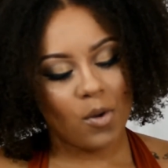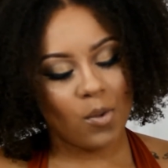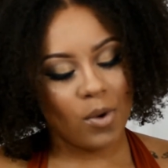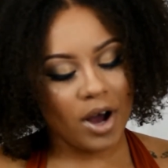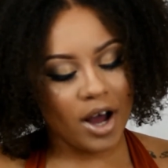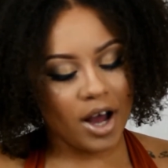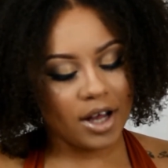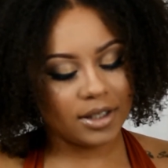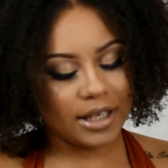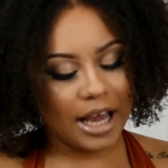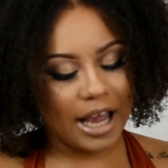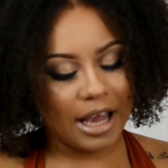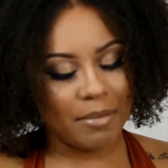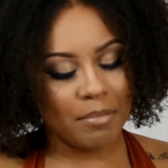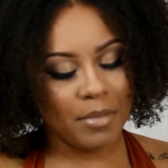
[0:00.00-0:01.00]
was
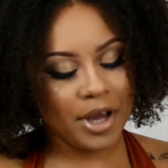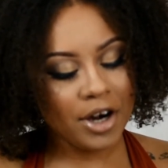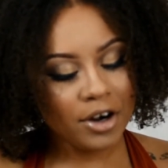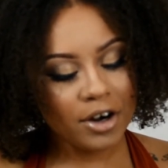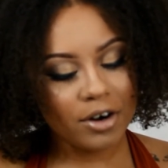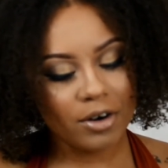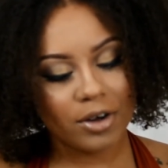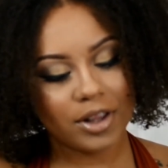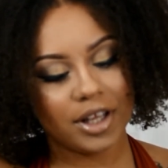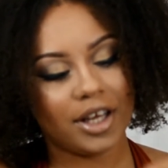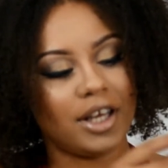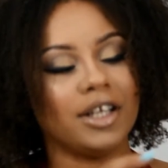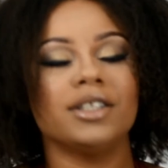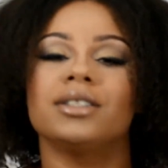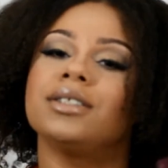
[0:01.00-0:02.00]
a mirror on
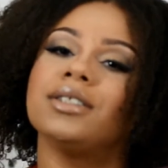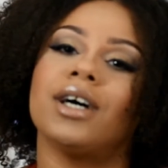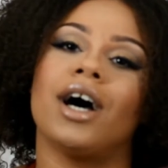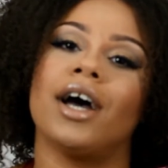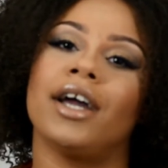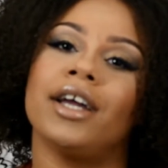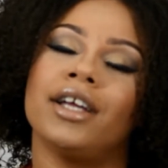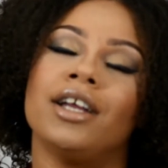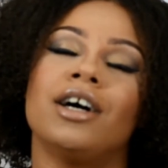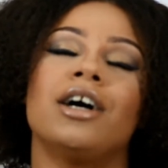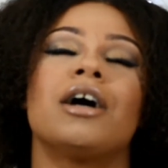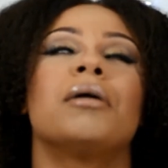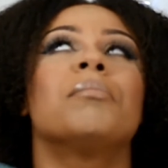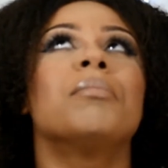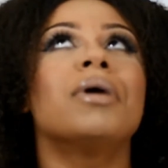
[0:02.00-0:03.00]
the inside,
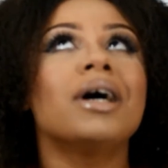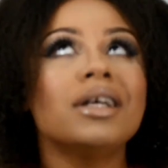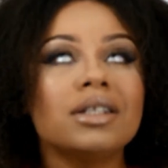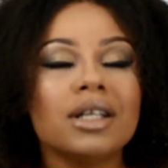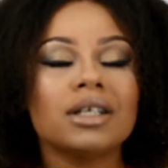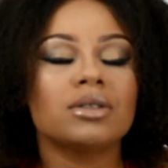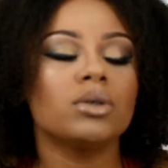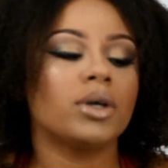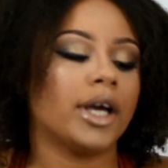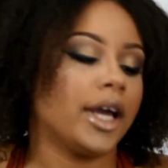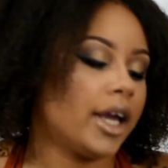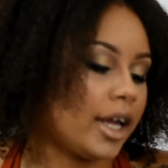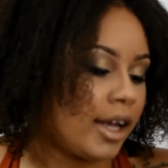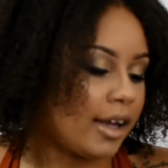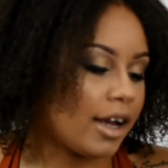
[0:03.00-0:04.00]
but that's
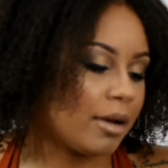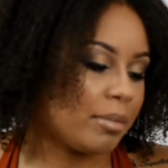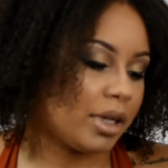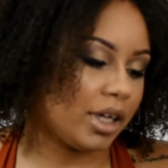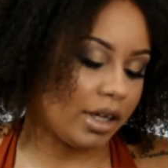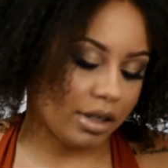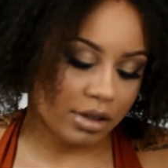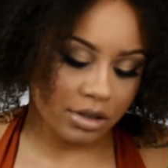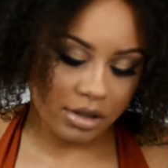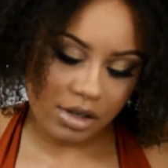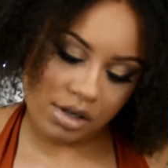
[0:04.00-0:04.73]
okay. I mean,